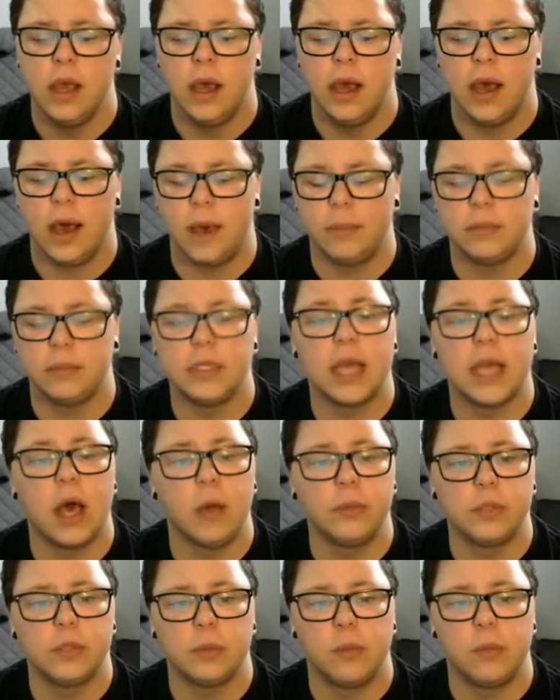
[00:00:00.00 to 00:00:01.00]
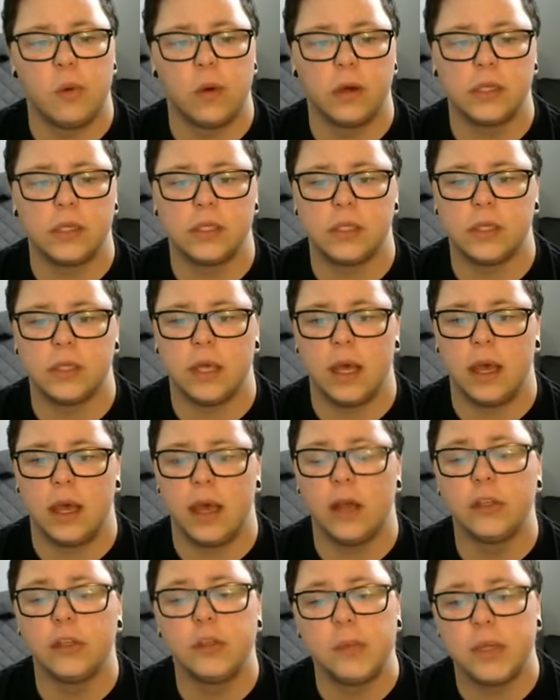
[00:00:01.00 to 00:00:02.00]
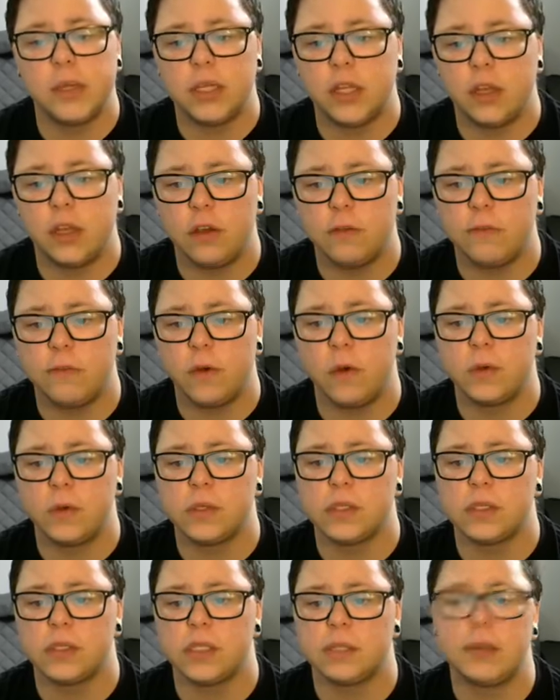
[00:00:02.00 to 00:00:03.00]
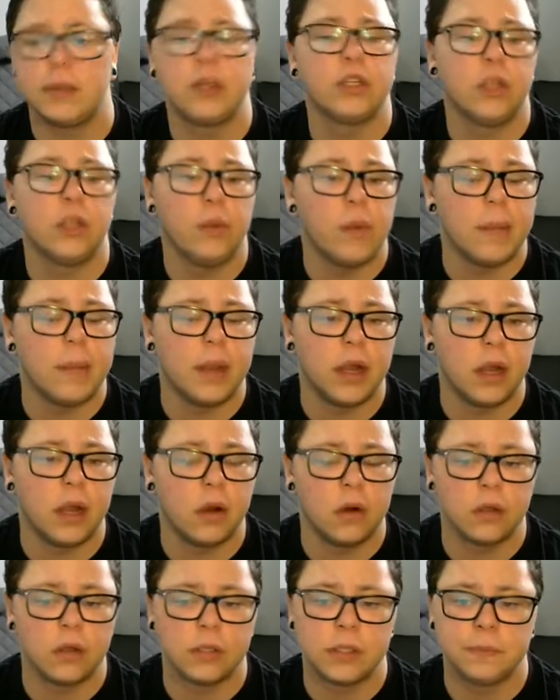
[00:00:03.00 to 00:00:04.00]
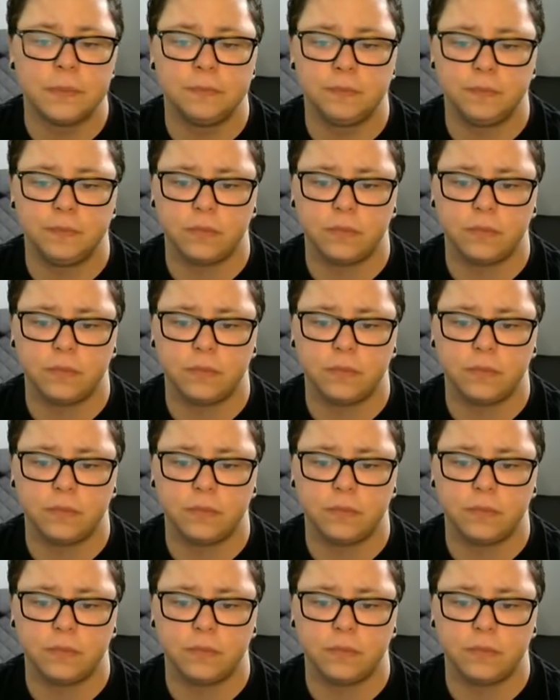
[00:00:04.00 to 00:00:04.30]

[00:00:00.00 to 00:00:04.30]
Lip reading: to help support LGBTQ folks, especially women and girls.